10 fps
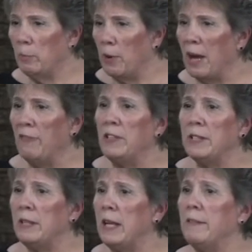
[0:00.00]
the
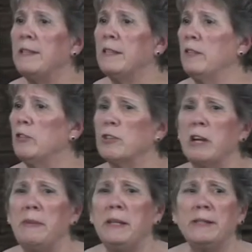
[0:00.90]
prophets and that, they said there's
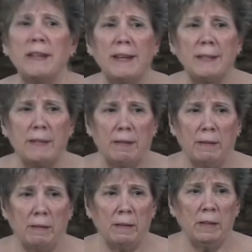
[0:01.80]
coming a
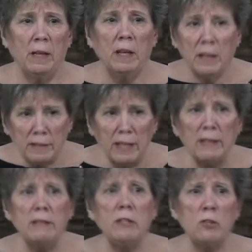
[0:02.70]
testing
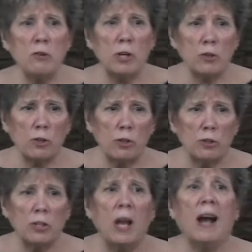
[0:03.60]
to our
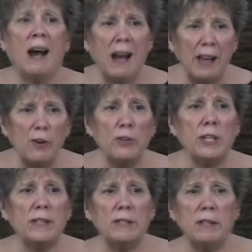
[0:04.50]
church, a higher
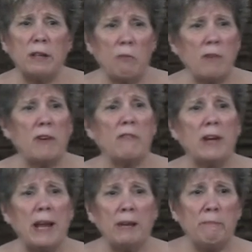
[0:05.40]
testing than we've
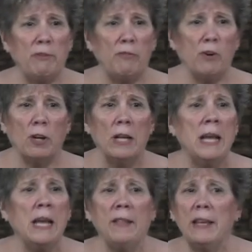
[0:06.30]
ever had before.
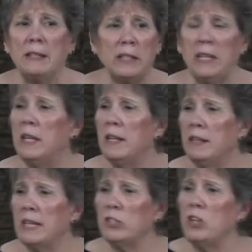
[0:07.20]
And that's
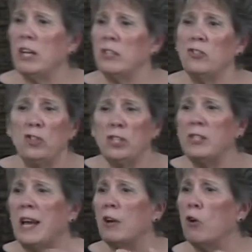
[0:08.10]

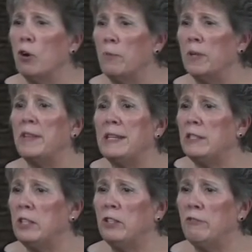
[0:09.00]
just not corporate.
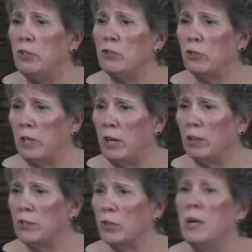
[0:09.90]
That's individually
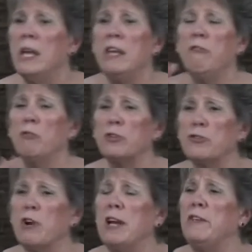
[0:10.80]
also. If we're
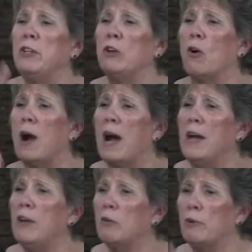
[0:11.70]
striving to go
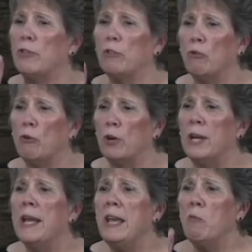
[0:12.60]
higher with the
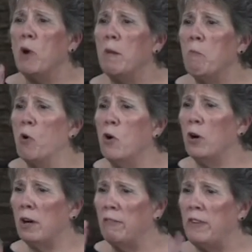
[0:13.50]
Lord and want
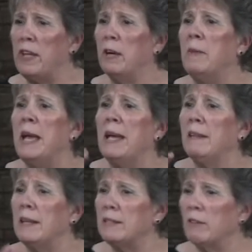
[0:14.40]
more of him
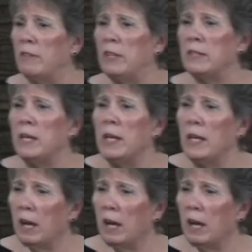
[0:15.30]
and less of us,